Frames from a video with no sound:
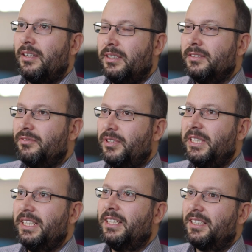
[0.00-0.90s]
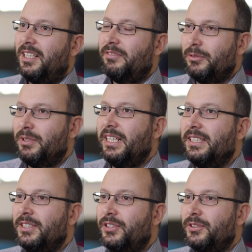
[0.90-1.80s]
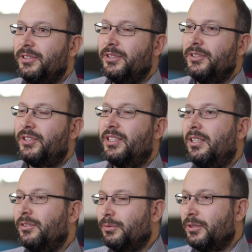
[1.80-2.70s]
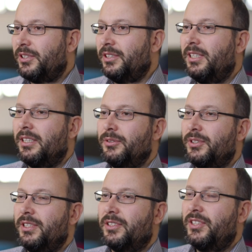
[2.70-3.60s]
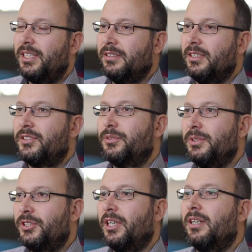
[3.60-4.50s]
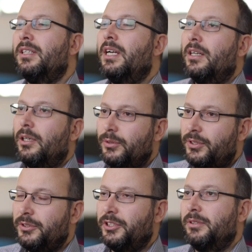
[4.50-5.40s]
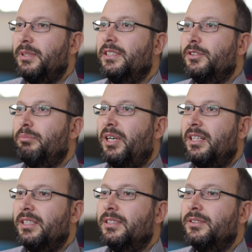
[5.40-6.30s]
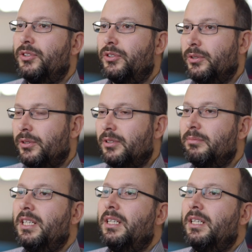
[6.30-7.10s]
I think a very clever way is to use underwater acoustic signals, which are also generated by the storm